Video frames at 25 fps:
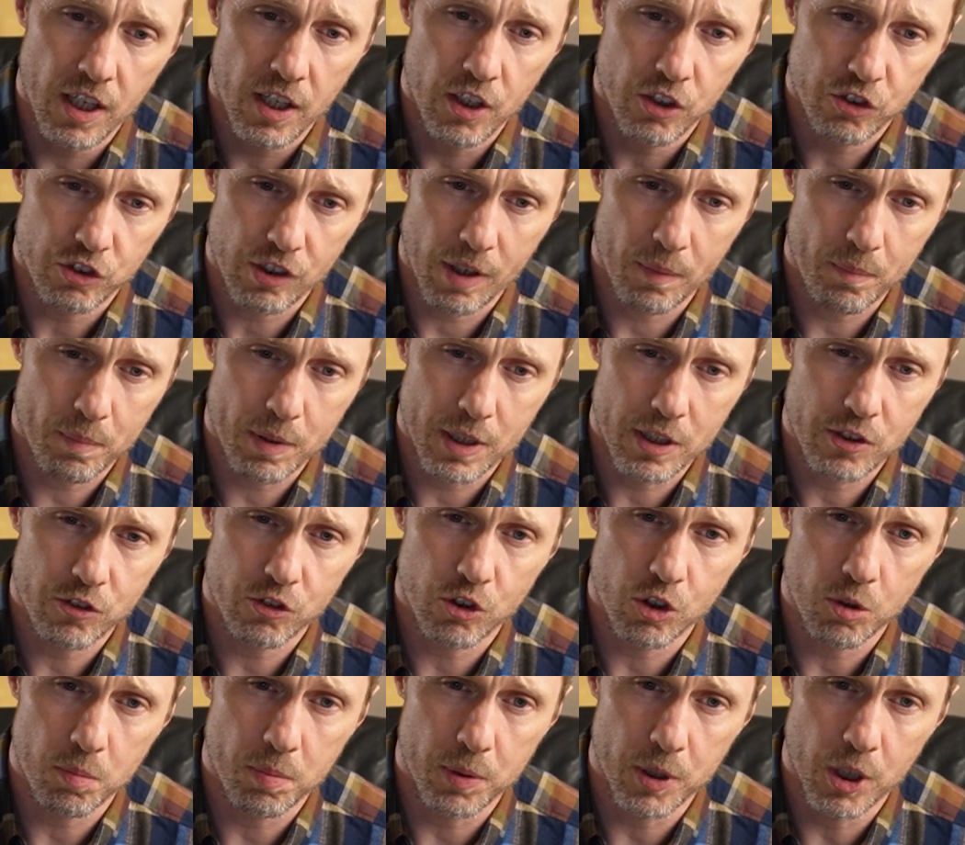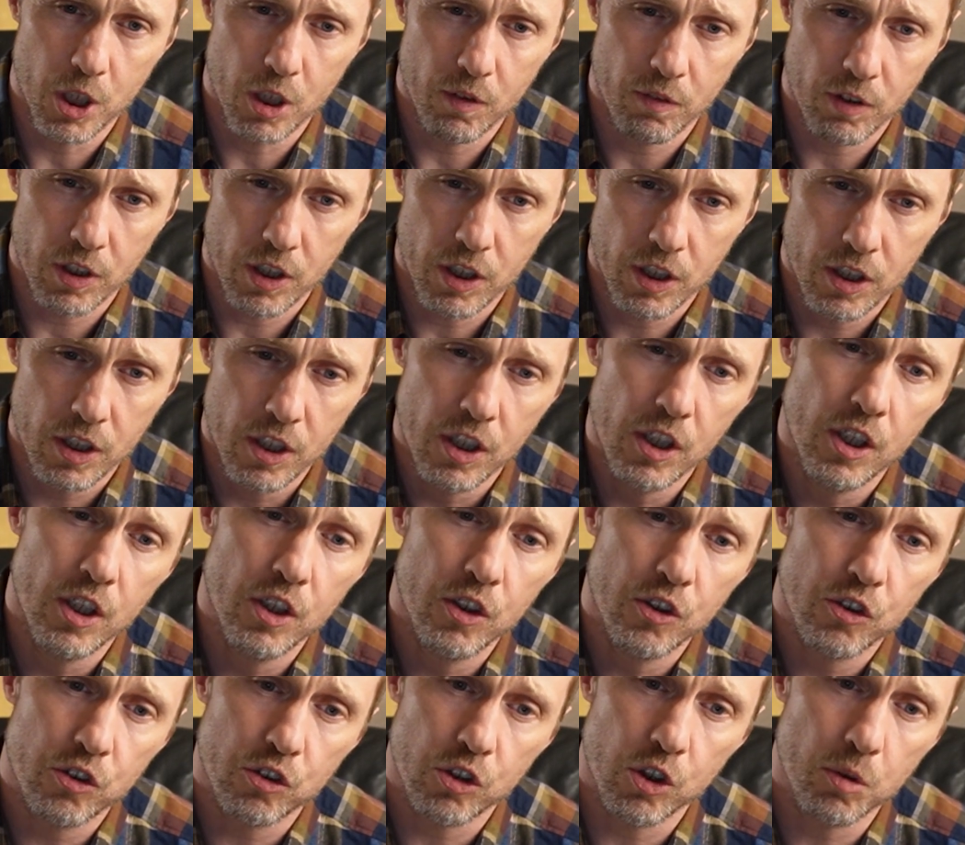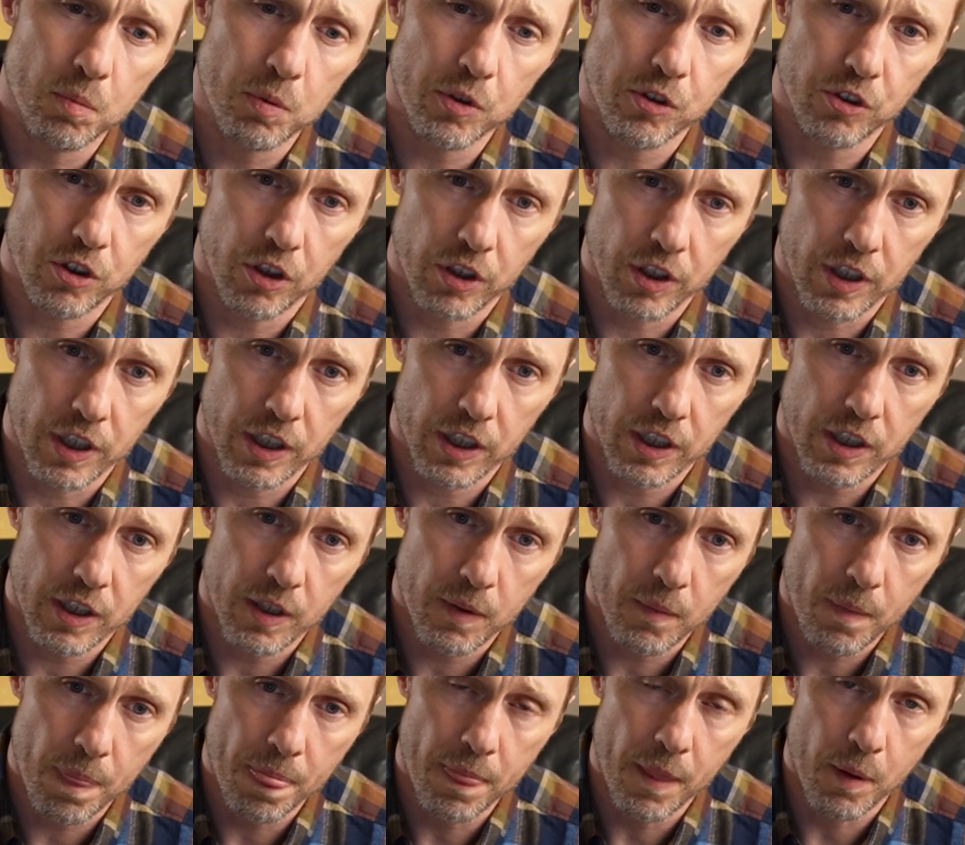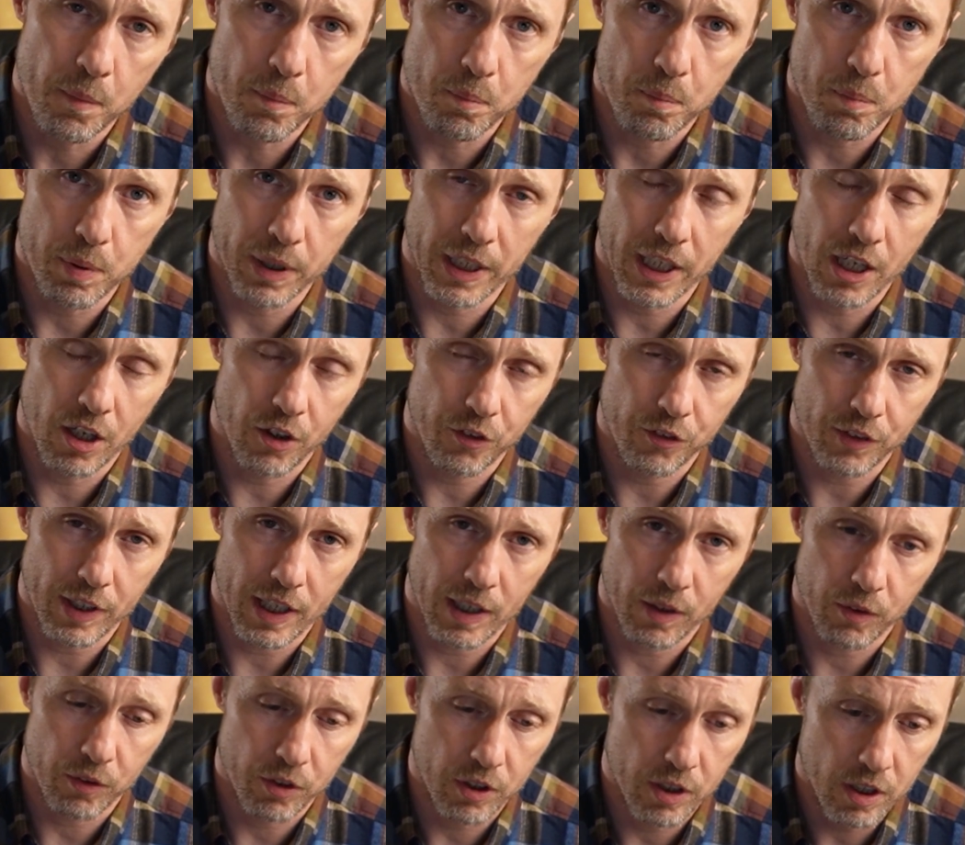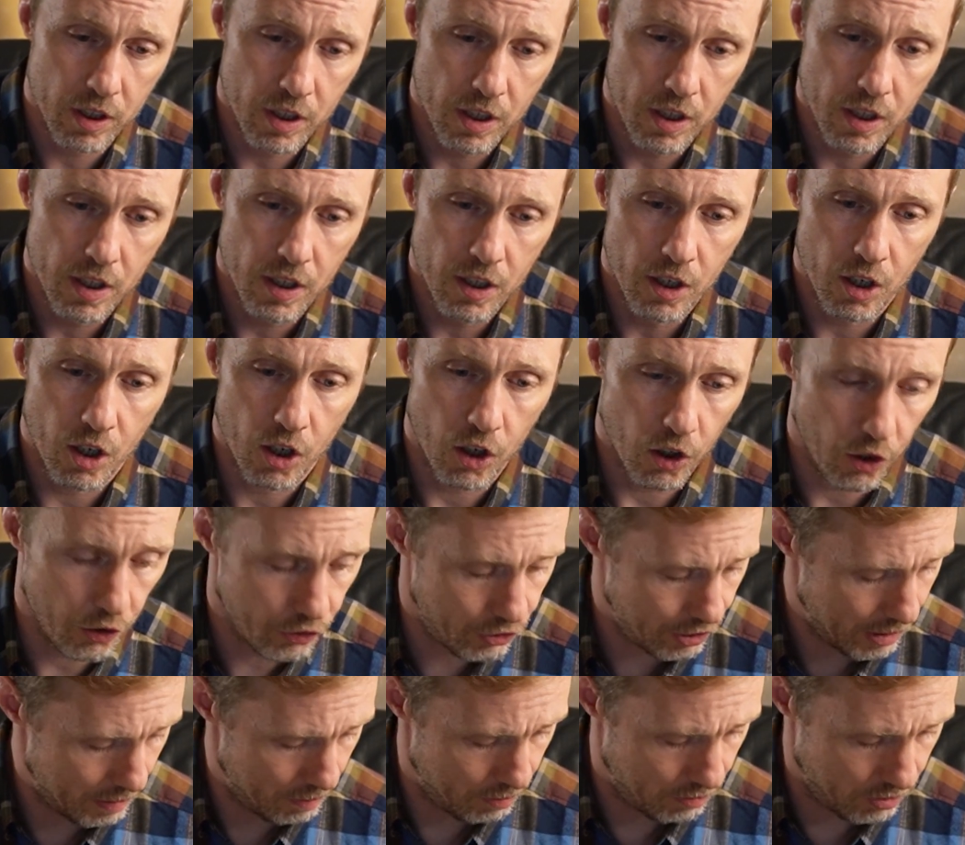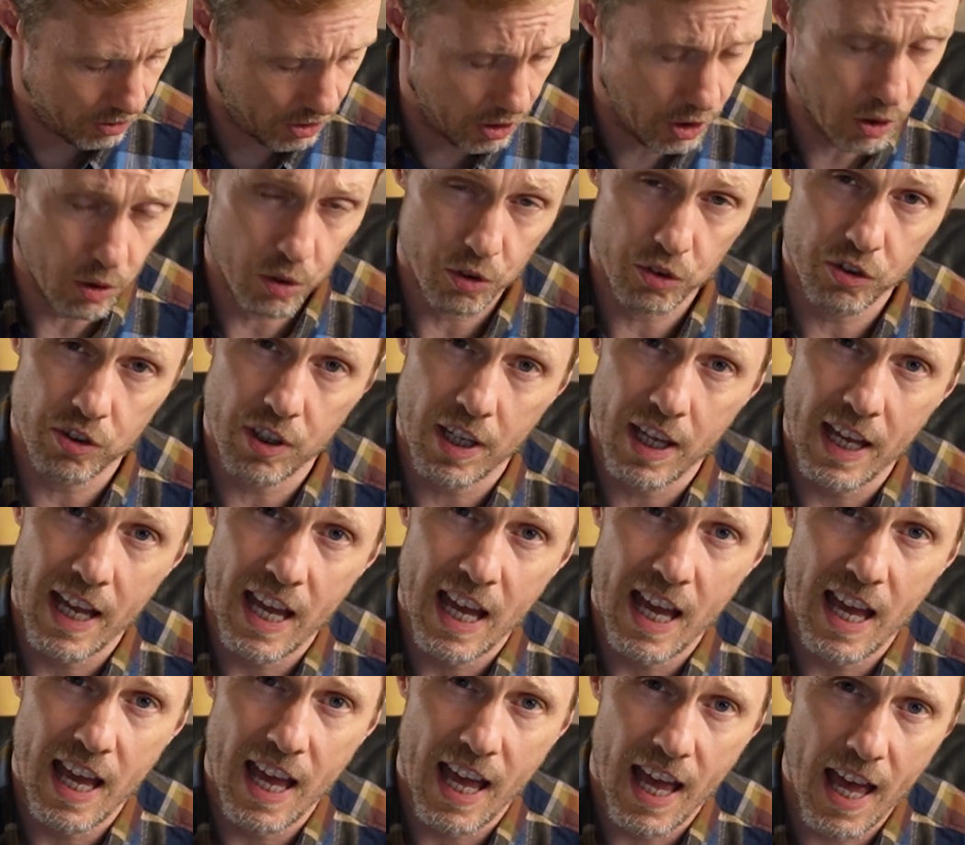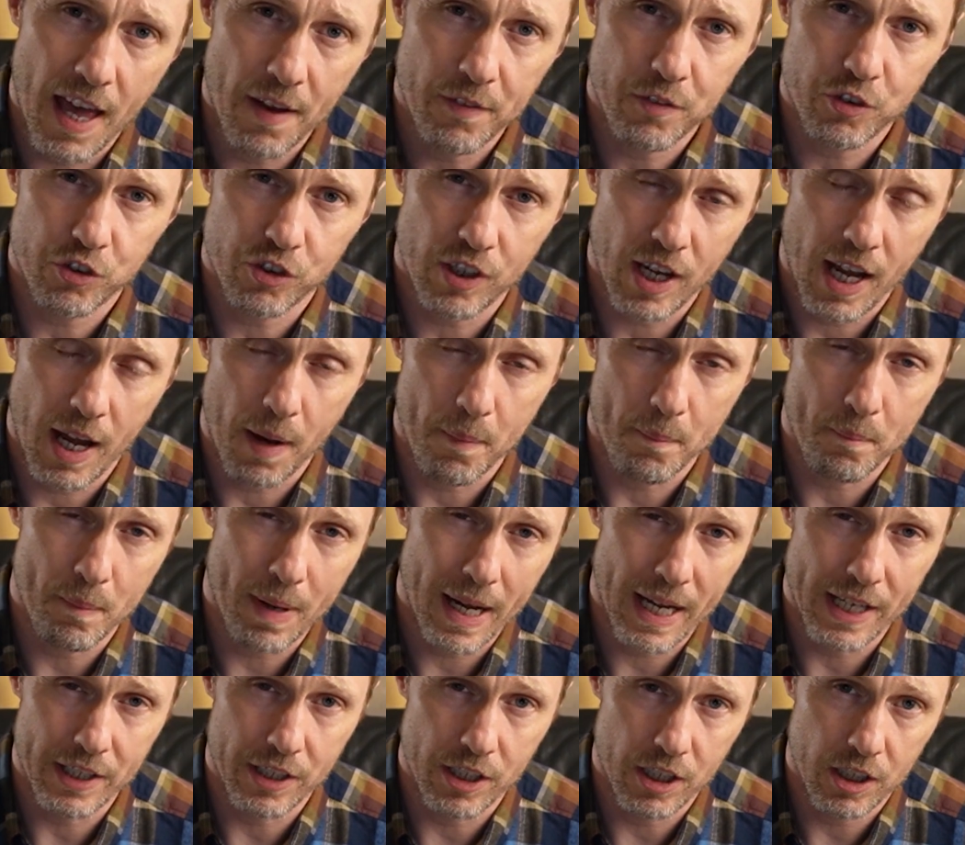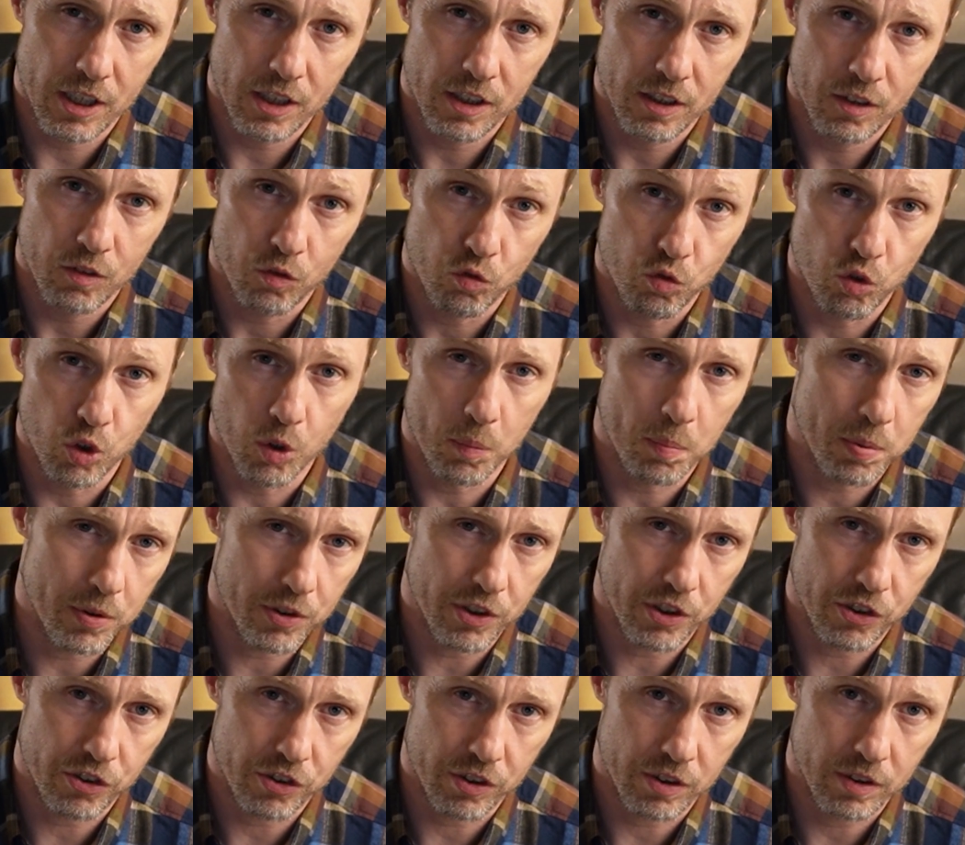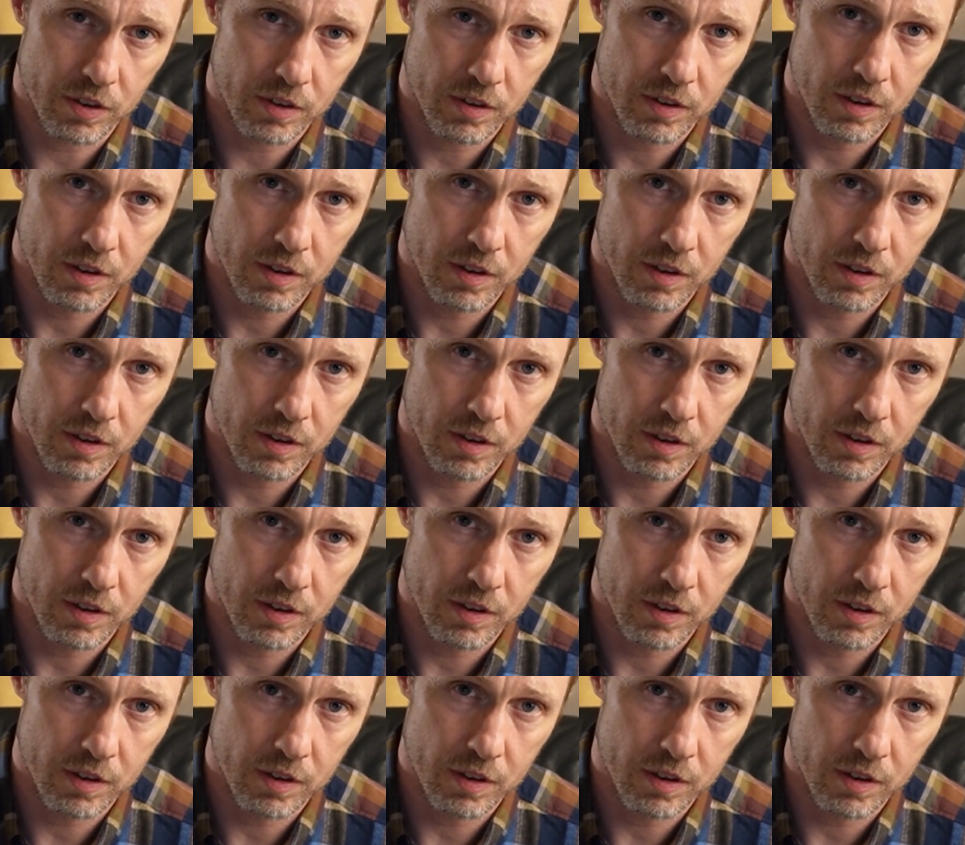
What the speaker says: Champagne Supernova, Supersonic, and Bring It On Down, all seem to use F sharp minor root position.